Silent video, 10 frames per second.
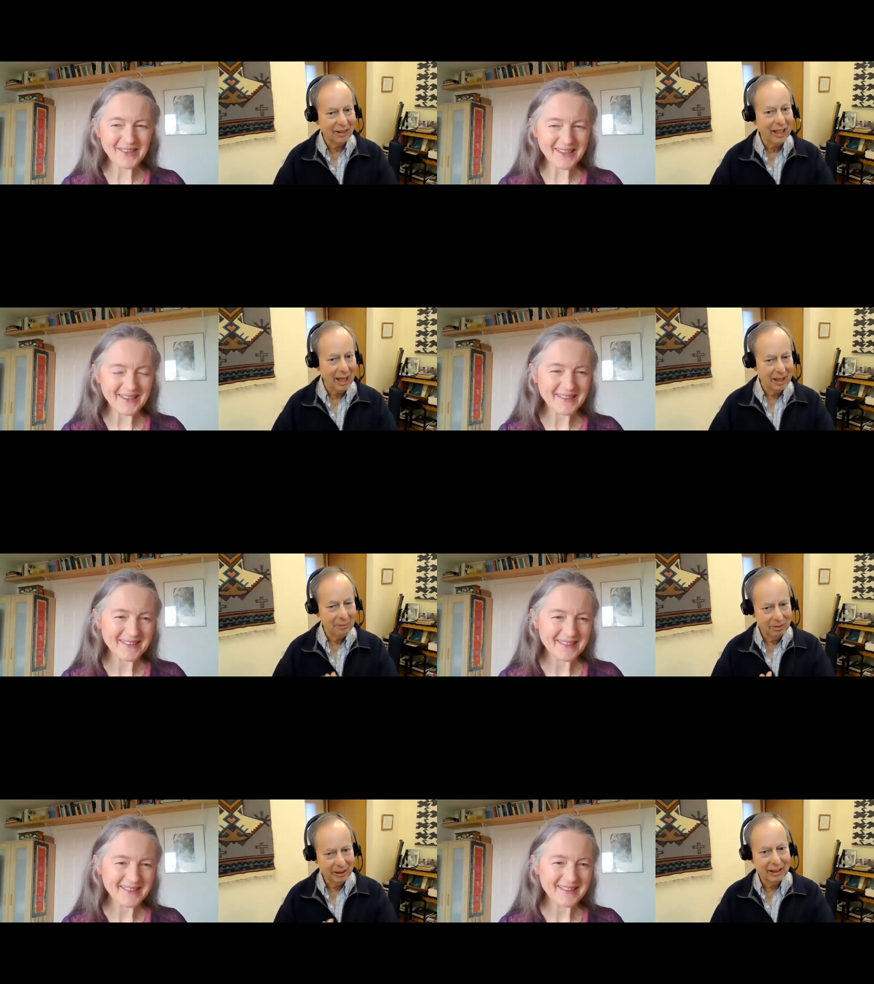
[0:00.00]
Speaker 1: okay?
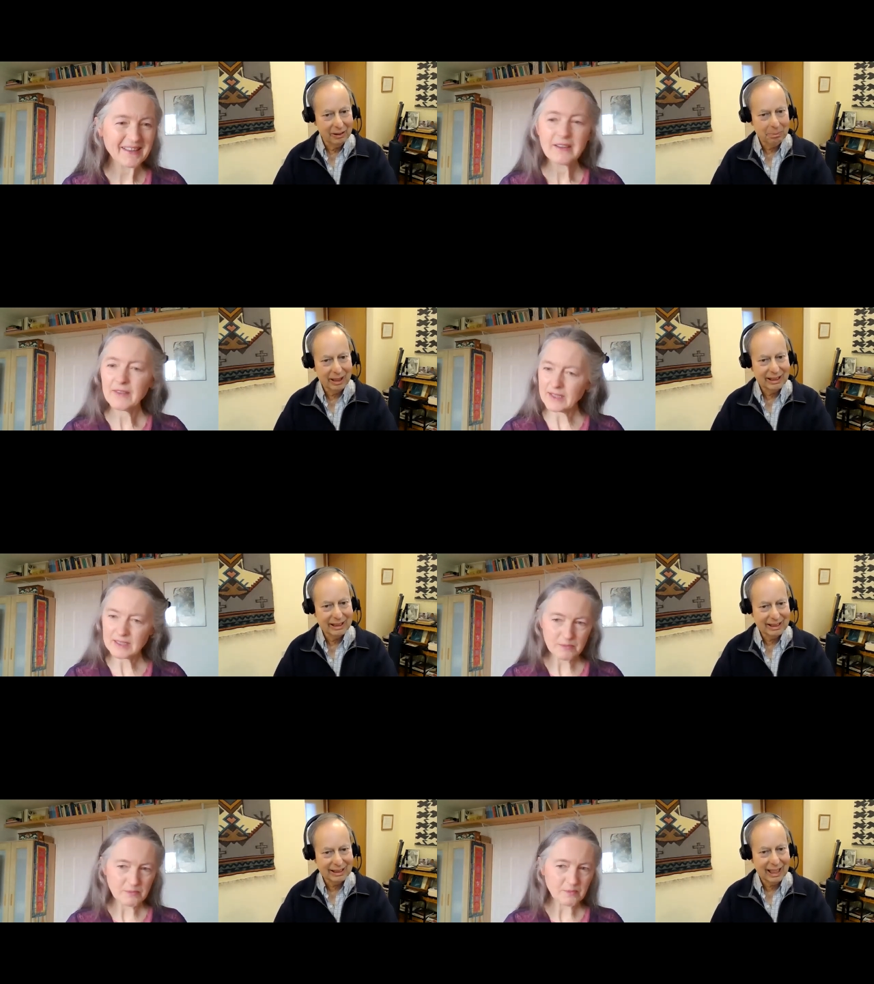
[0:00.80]
Play good place
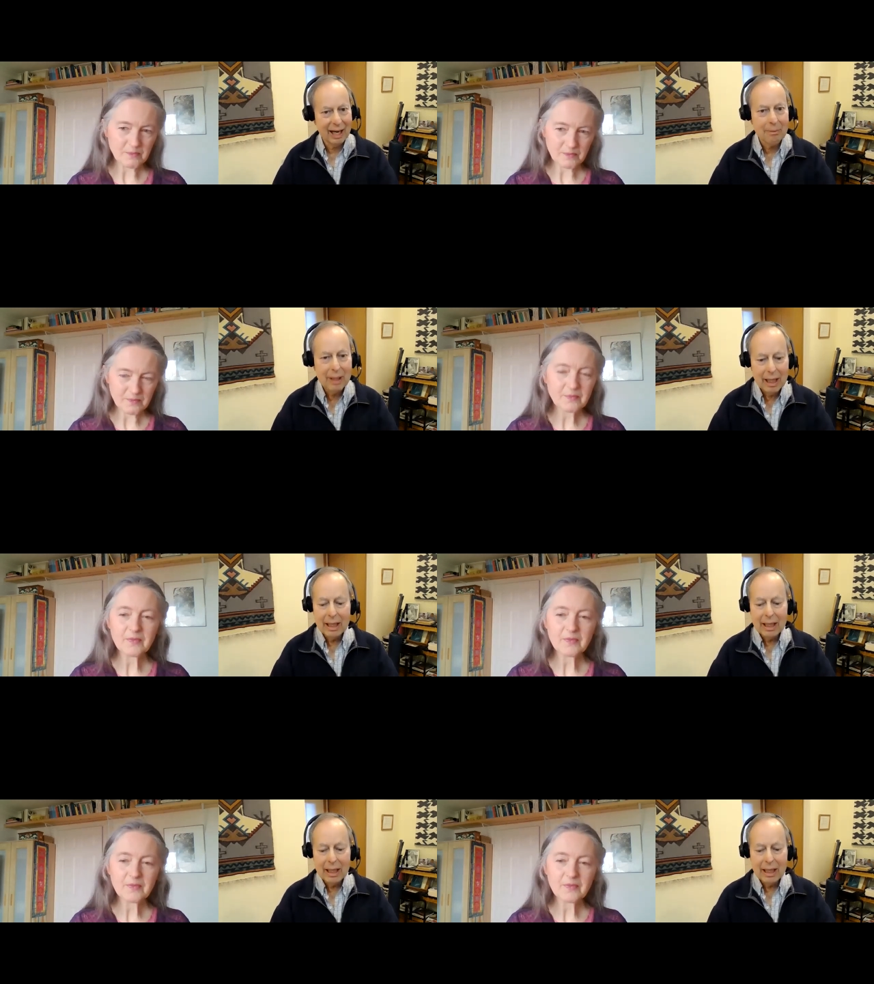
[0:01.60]
to stop.